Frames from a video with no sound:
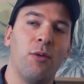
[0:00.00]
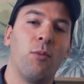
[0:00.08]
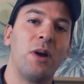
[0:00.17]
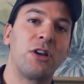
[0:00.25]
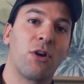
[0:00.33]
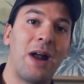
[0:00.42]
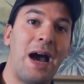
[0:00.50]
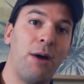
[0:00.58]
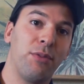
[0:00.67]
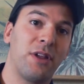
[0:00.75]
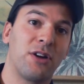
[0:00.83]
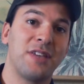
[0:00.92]
when you're
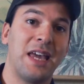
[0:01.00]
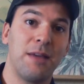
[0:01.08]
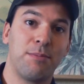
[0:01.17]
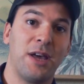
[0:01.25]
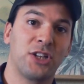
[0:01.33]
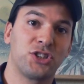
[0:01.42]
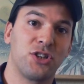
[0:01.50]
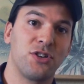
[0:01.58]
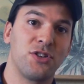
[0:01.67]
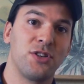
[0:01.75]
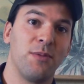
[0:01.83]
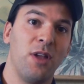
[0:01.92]
out there taking
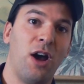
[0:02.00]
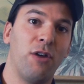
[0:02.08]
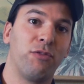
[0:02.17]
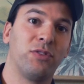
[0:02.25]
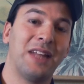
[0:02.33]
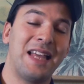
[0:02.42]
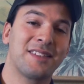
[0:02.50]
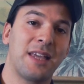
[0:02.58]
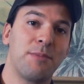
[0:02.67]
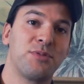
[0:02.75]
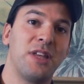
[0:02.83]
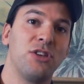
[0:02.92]
pictures of
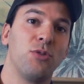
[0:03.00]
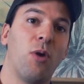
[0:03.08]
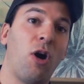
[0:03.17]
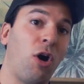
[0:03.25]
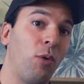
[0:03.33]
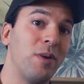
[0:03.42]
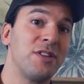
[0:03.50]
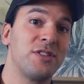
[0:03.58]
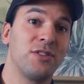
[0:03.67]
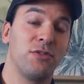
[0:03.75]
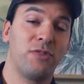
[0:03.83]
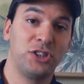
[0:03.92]
landscapes that you
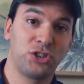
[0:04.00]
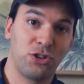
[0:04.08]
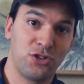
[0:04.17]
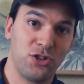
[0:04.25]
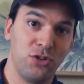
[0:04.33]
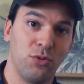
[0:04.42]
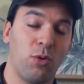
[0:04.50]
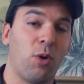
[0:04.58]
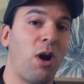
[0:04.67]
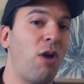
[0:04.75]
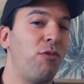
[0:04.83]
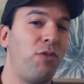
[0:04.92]
always venture to or
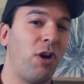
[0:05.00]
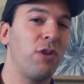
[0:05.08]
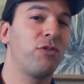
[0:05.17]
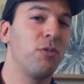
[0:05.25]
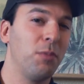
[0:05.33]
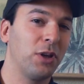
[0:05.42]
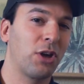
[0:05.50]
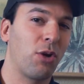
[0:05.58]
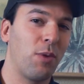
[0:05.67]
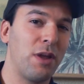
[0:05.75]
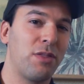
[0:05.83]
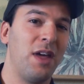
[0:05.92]
are very familiar
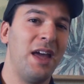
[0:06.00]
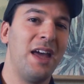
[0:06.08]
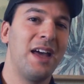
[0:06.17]
with,